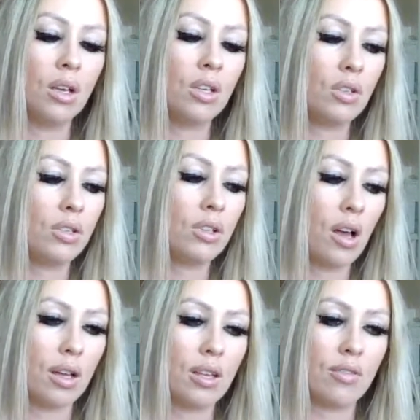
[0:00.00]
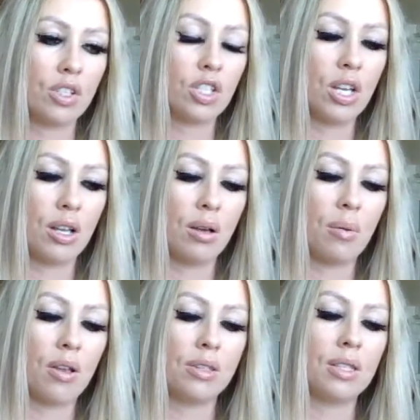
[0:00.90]
You do not give a shit
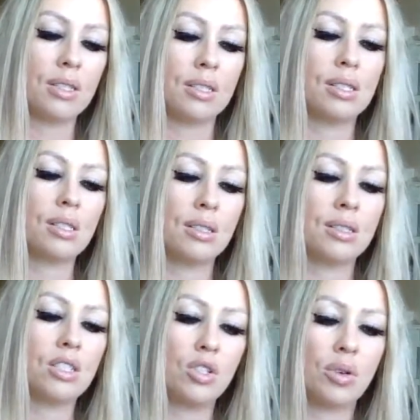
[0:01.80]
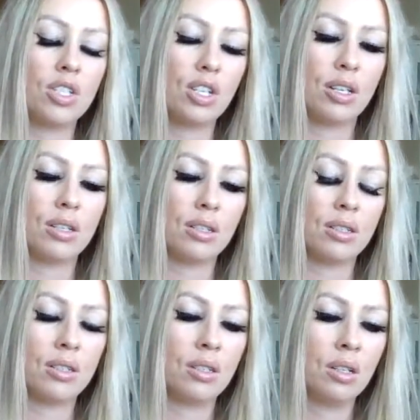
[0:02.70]
about this situation
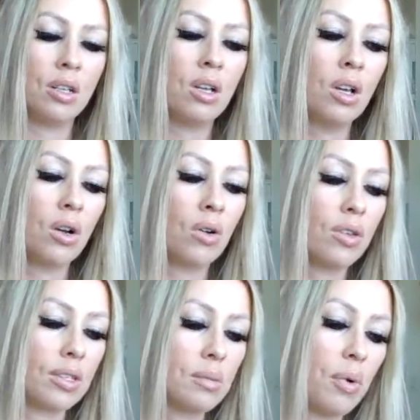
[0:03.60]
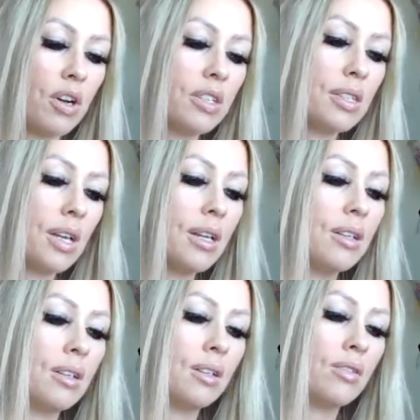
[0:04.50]
or this
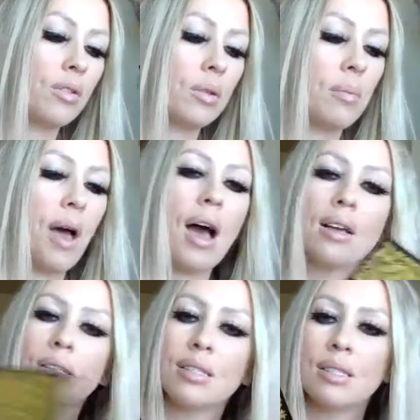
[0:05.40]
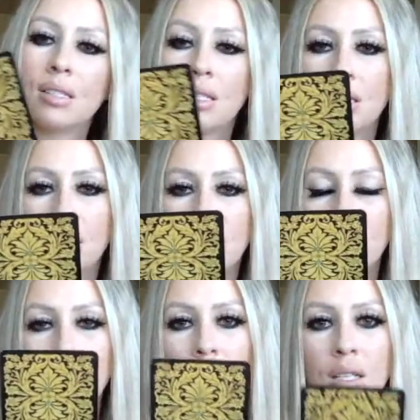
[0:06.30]
person from the past.
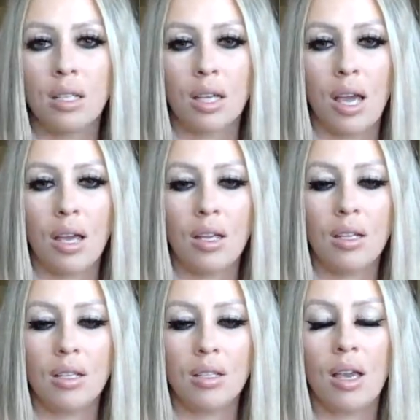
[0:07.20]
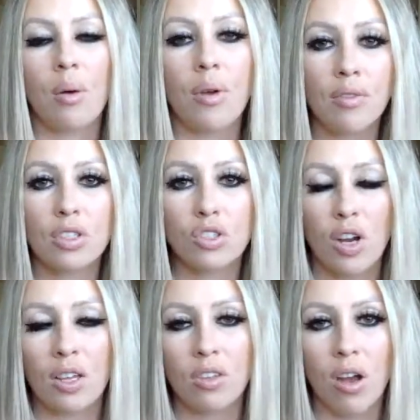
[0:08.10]
Okay? Yeah, we have the
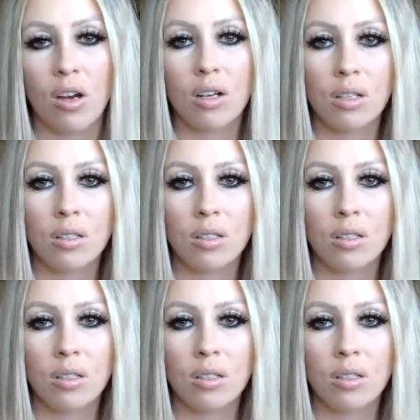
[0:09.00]
strength card.